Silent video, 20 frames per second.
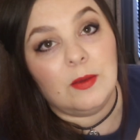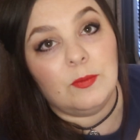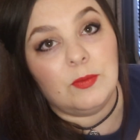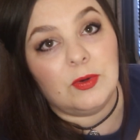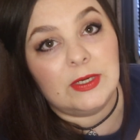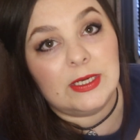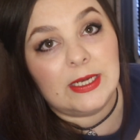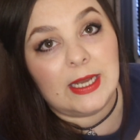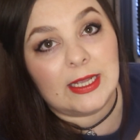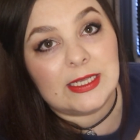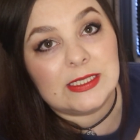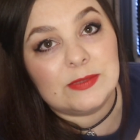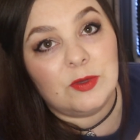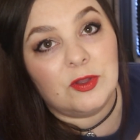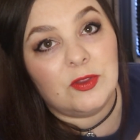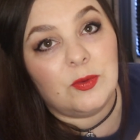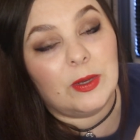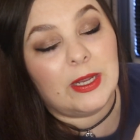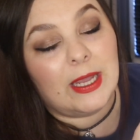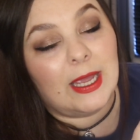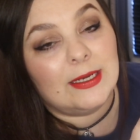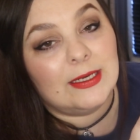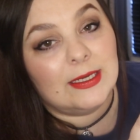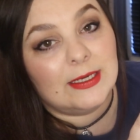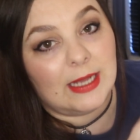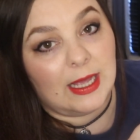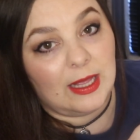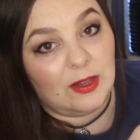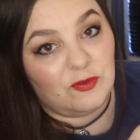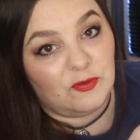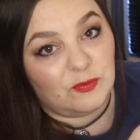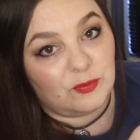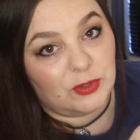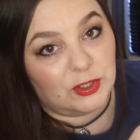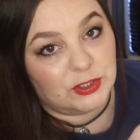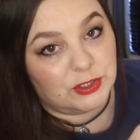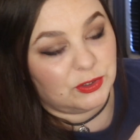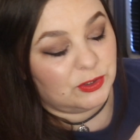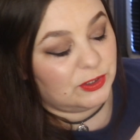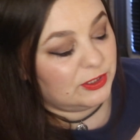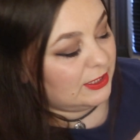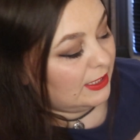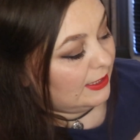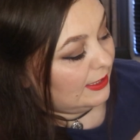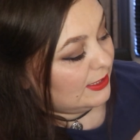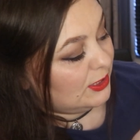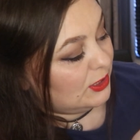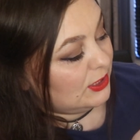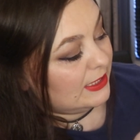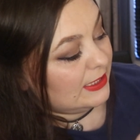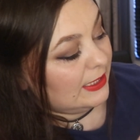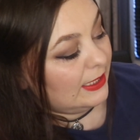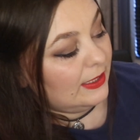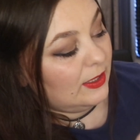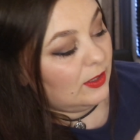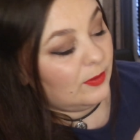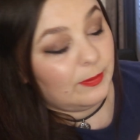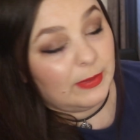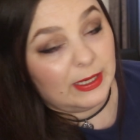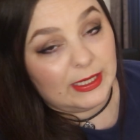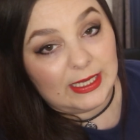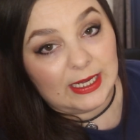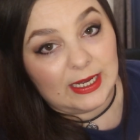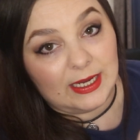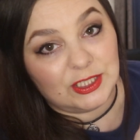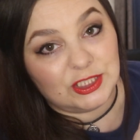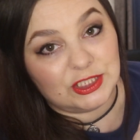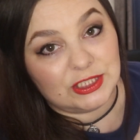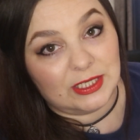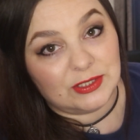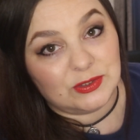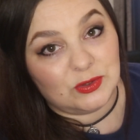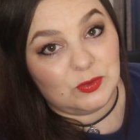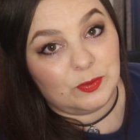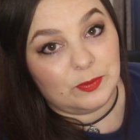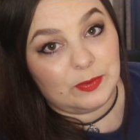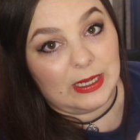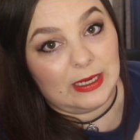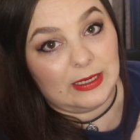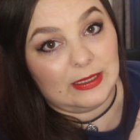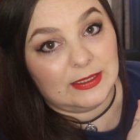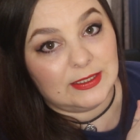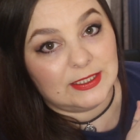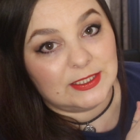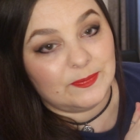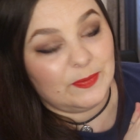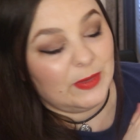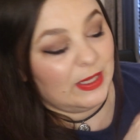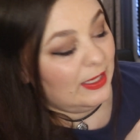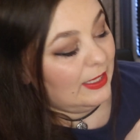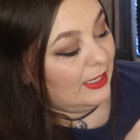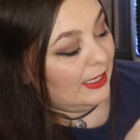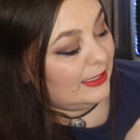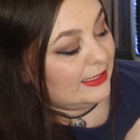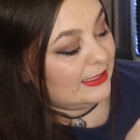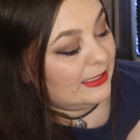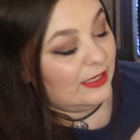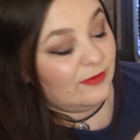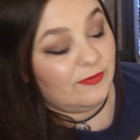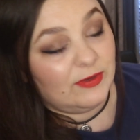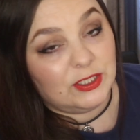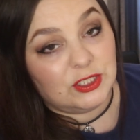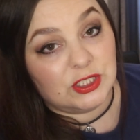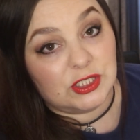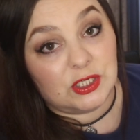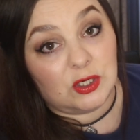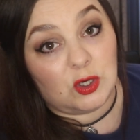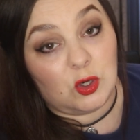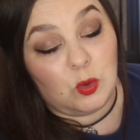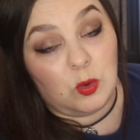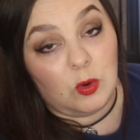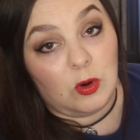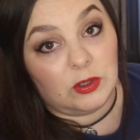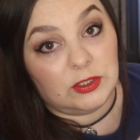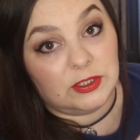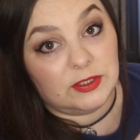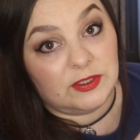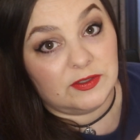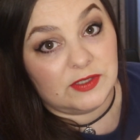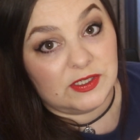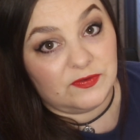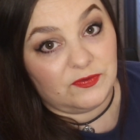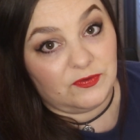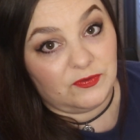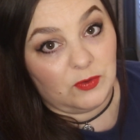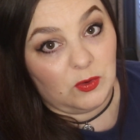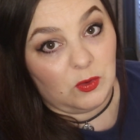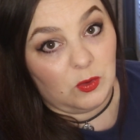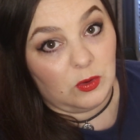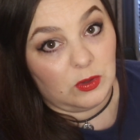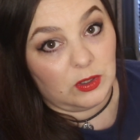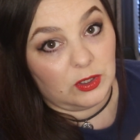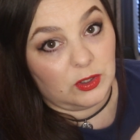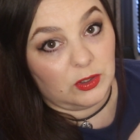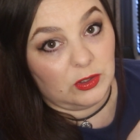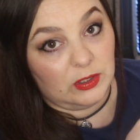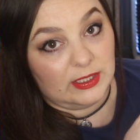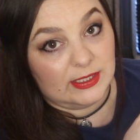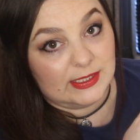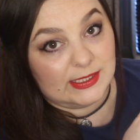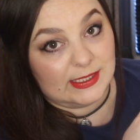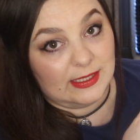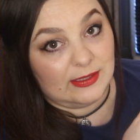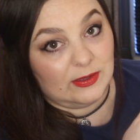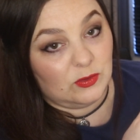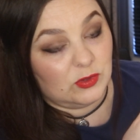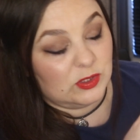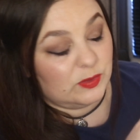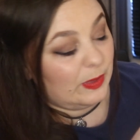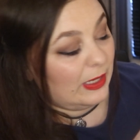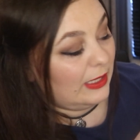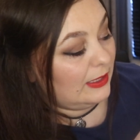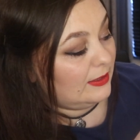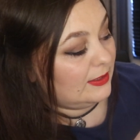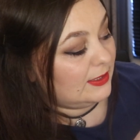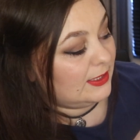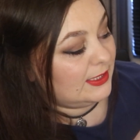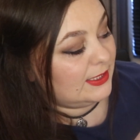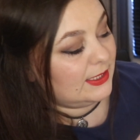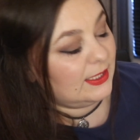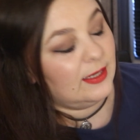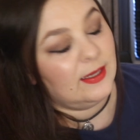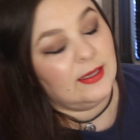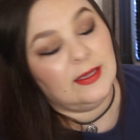But next month we're getting an e.l.f. product, and it's just a little mini eyeshadow palette. It's literally just a quad. There's four colours in those palettes.